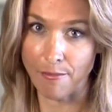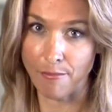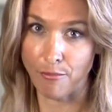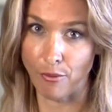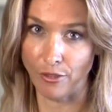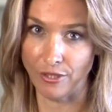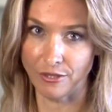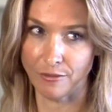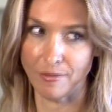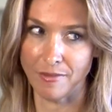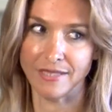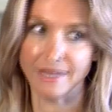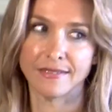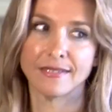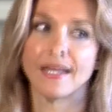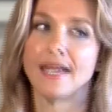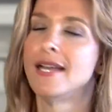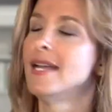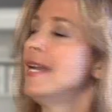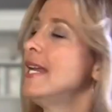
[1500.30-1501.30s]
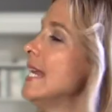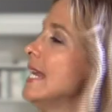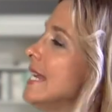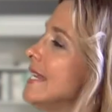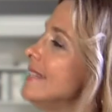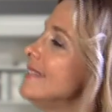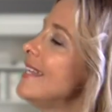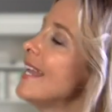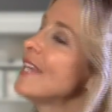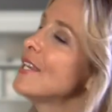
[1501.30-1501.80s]
appointment.
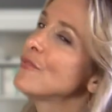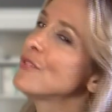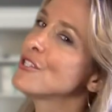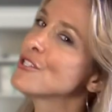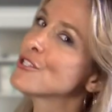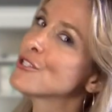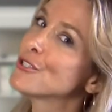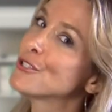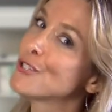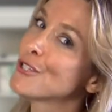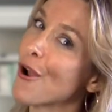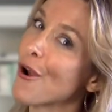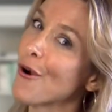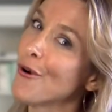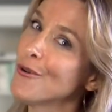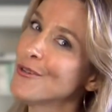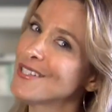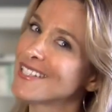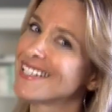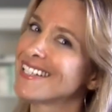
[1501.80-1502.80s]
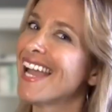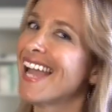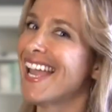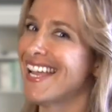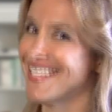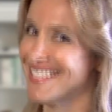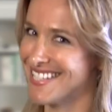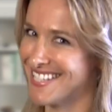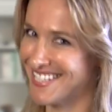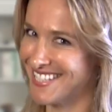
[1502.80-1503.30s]
Then we stroke
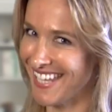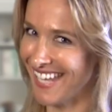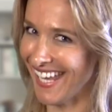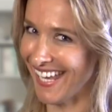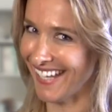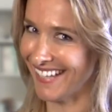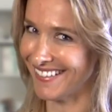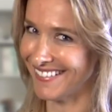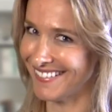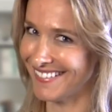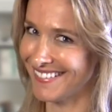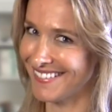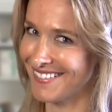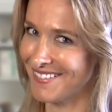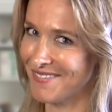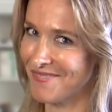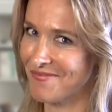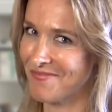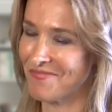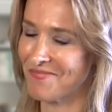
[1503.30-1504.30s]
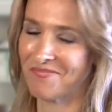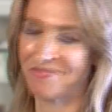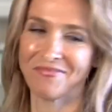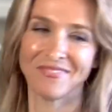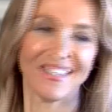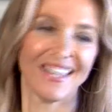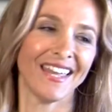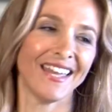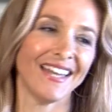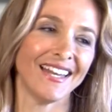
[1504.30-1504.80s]
and stand.
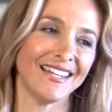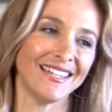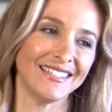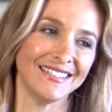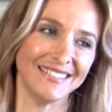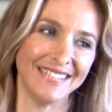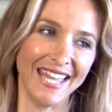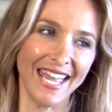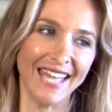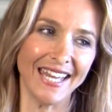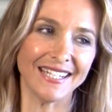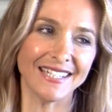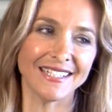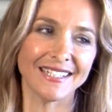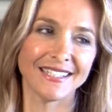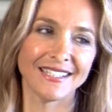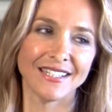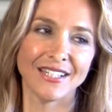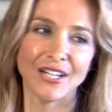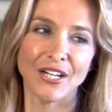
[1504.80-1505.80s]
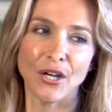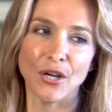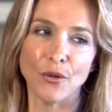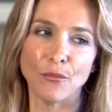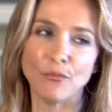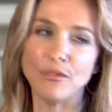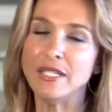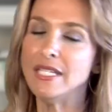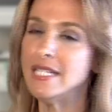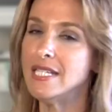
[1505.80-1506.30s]
Then
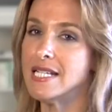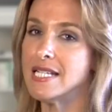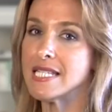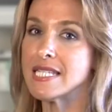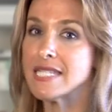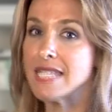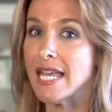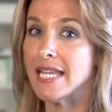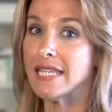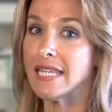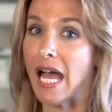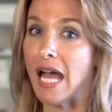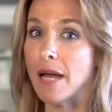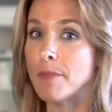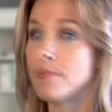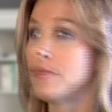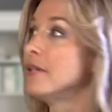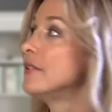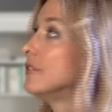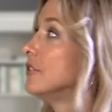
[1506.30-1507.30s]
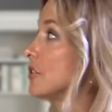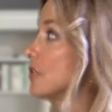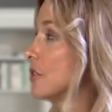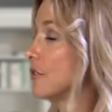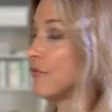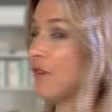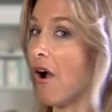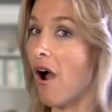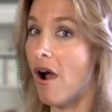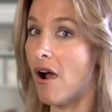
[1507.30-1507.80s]
we set up the
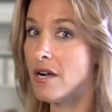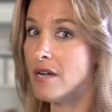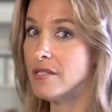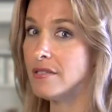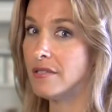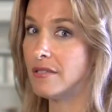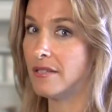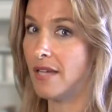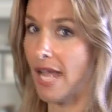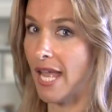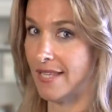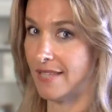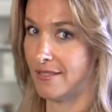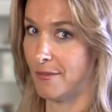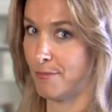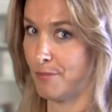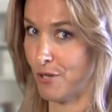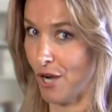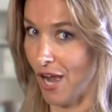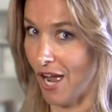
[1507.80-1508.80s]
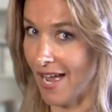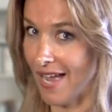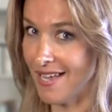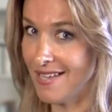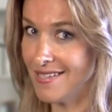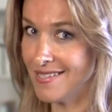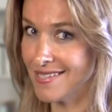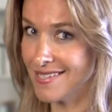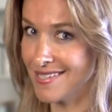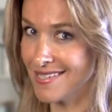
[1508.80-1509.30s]
reward and the
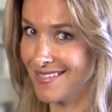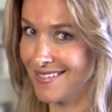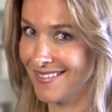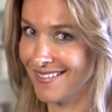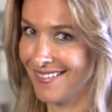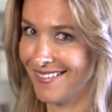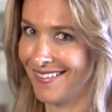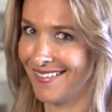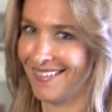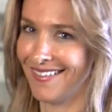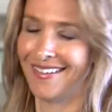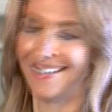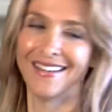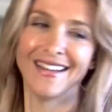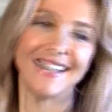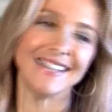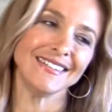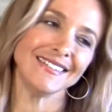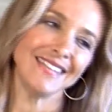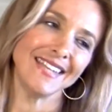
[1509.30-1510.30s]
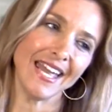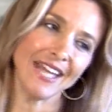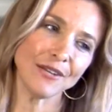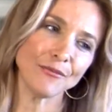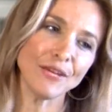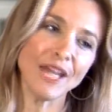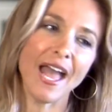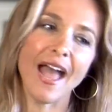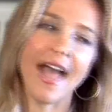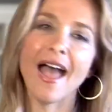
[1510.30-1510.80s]
prize. Then
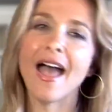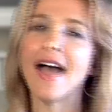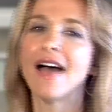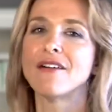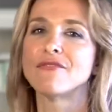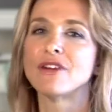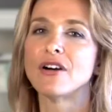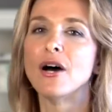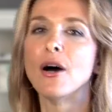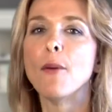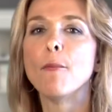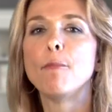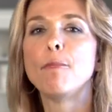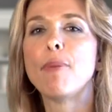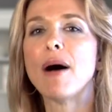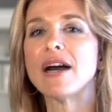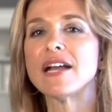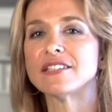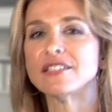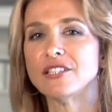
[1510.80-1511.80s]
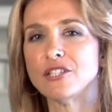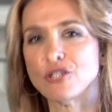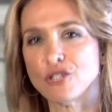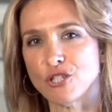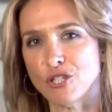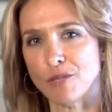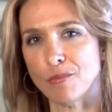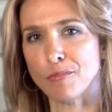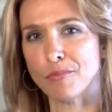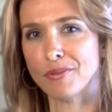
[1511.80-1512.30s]
we have
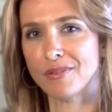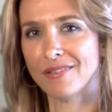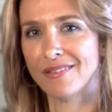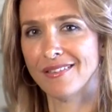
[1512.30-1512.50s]
partnership